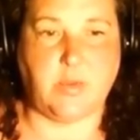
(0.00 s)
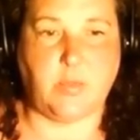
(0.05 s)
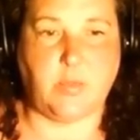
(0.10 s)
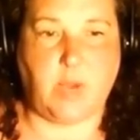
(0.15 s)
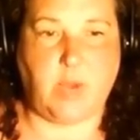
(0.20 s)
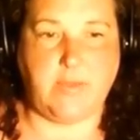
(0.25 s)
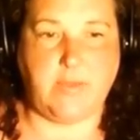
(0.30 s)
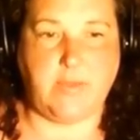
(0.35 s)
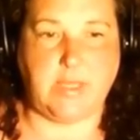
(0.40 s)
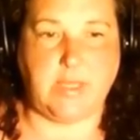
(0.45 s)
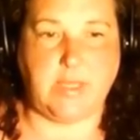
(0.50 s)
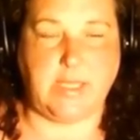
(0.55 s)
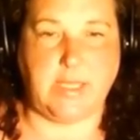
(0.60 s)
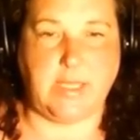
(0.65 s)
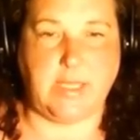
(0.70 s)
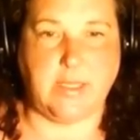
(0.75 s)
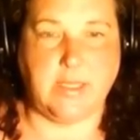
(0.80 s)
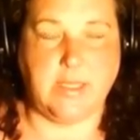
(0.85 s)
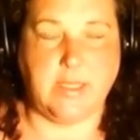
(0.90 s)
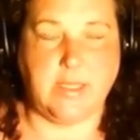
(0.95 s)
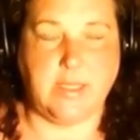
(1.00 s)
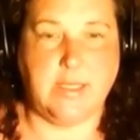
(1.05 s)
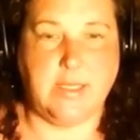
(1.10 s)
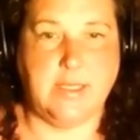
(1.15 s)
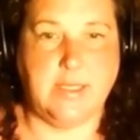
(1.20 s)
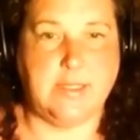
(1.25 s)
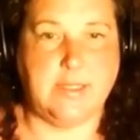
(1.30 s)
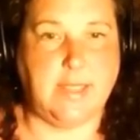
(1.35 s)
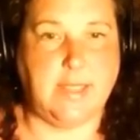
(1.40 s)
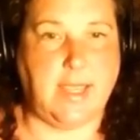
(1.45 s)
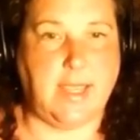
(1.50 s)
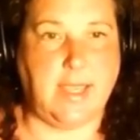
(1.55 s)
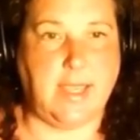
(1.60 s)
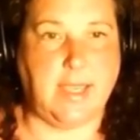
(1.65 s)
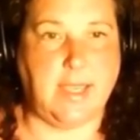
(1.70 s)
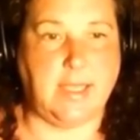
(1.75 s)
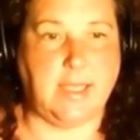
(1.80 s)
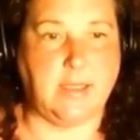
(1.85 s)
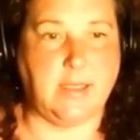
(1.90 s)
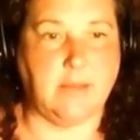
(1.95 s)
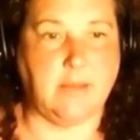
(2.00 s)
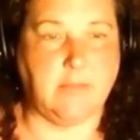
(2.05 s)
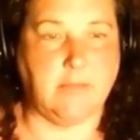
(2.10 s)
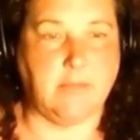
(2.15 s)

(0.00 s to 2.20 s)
privately saying